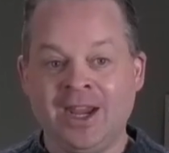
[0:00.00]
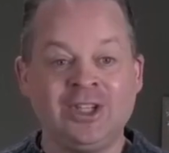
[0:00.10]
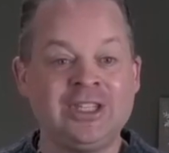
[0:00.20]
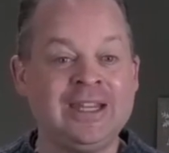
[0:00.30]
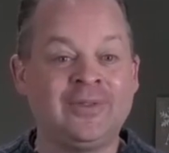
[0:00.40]

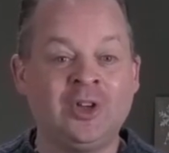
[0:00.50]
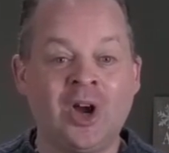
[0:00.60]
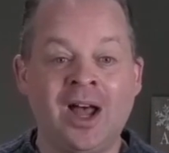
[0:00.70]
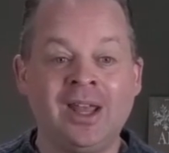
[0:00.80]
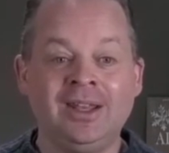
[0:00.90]
You see,
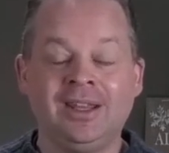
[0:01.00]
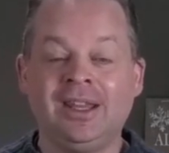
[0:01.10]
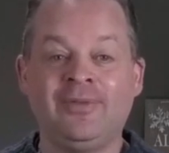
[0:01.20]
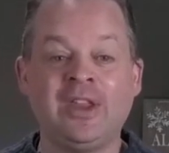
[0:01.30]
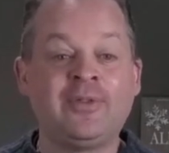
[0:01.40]

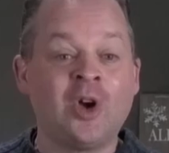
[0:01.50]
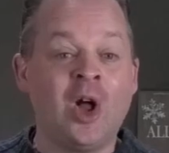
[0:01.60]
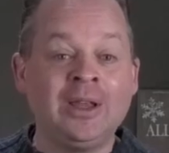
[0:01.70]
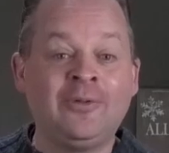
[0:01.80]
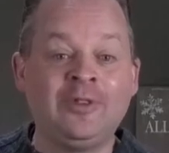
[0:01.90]
if
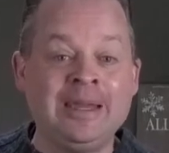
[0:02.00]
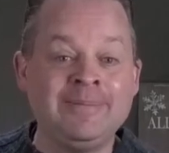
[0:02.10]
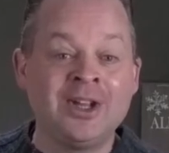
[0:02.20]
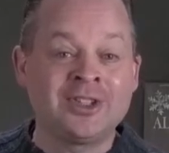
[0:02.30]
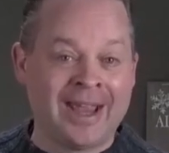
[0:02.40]
calling
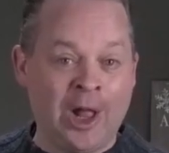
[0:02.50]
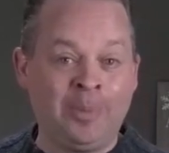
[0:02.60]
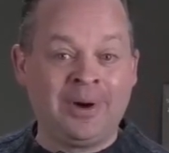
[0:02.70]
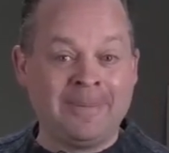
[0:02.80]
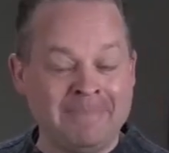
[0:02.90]
females a
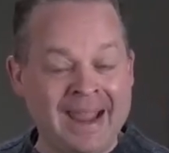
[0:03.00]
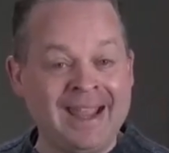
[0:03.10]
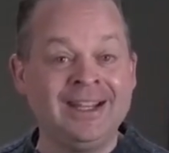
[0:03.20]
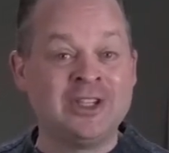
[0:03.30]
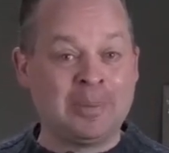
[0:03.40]
helper to
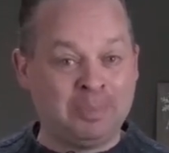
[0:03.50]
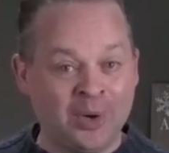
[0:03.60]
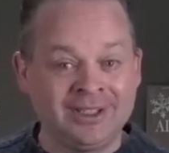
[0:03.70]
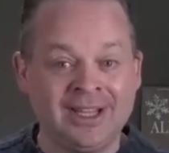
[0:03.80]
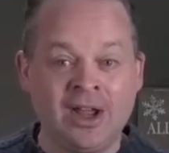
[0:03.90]
men is a
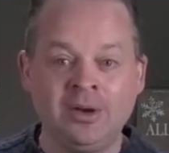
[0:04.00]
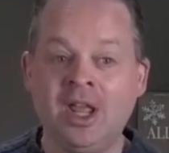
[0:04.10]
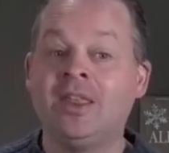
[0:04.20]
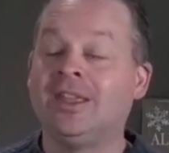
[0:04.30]
put down,